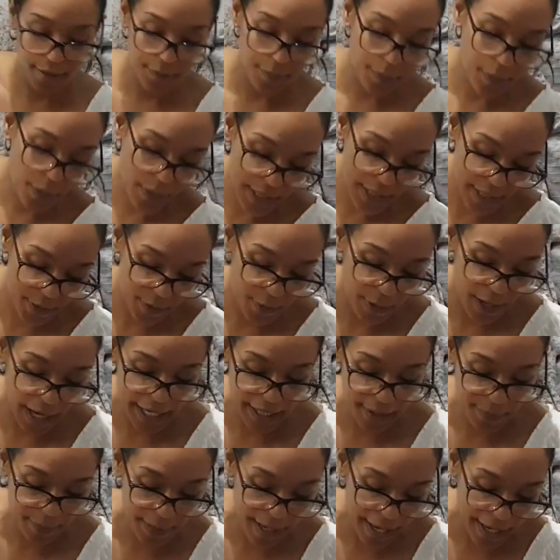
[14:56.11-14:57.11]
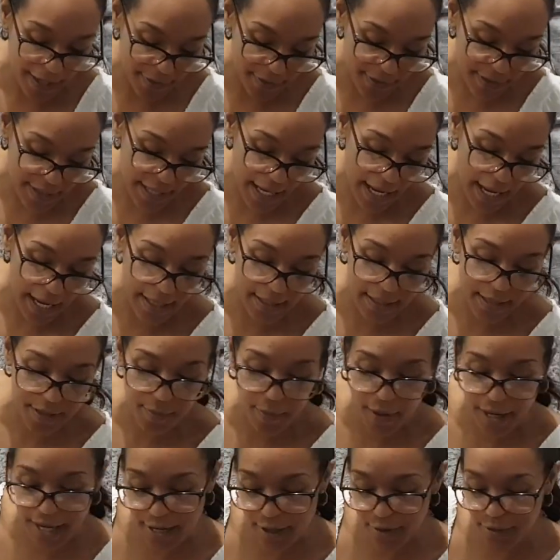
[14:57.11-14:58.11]
The boys were £8
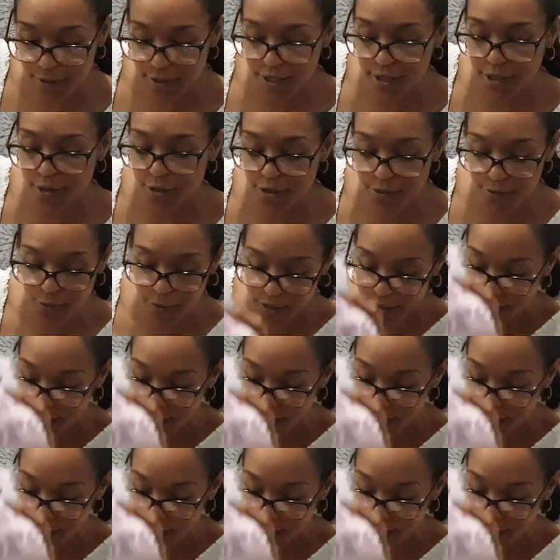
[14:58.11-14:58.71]
and my eldest